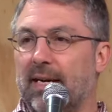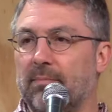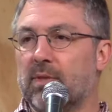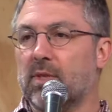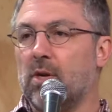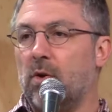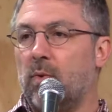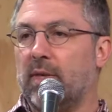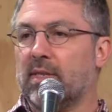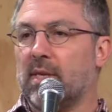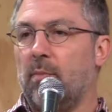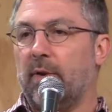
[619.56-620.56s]
So when
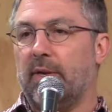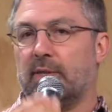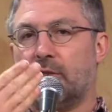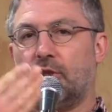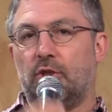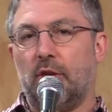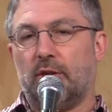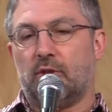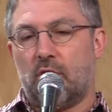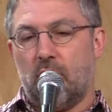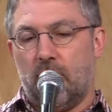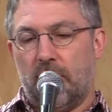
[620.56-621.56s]
someone is
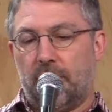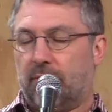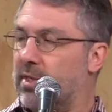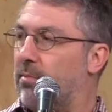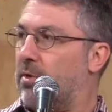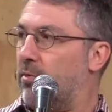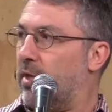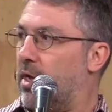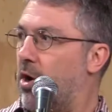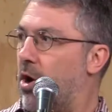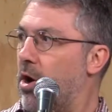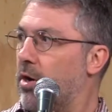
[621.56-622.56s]
just going through something really
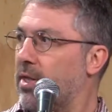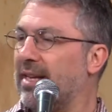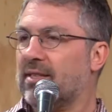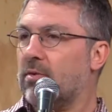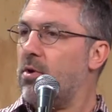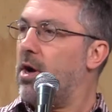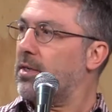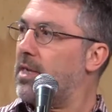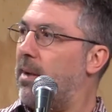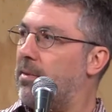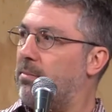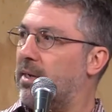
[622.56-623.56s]
hard, that's the wrong
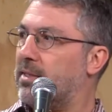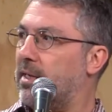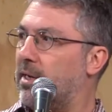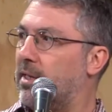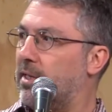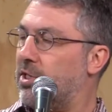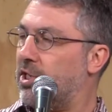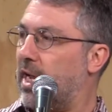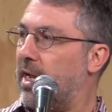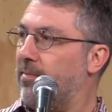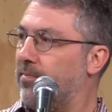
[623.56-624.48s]
time to bust out a cliche,